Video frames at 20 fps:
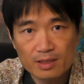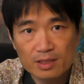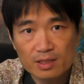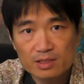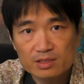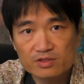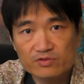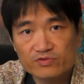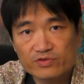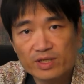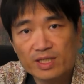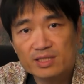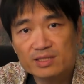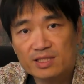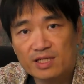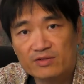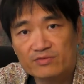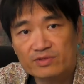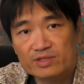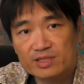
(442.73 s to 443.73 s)
So France
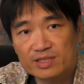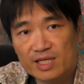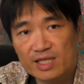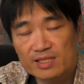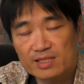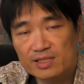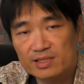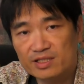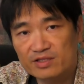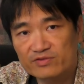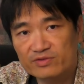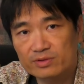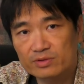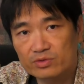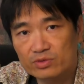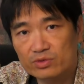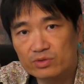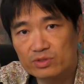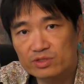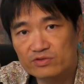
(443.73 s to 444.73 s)
have slightly different
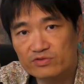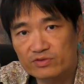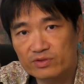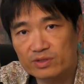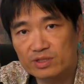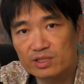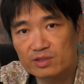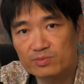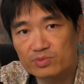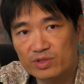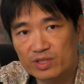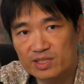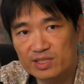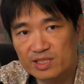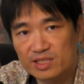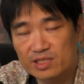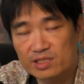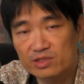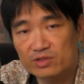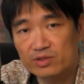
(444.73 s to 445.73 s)
rules for their
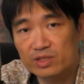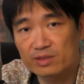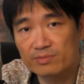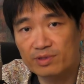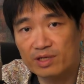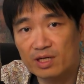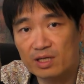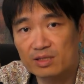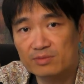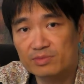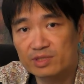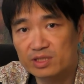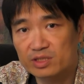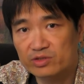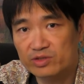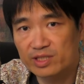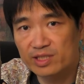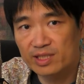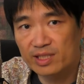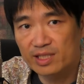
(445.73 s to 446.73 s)
presidential and
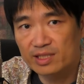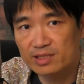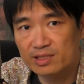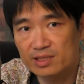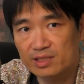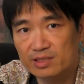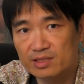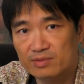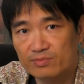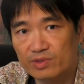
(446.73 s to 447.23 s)
parliamentary elections,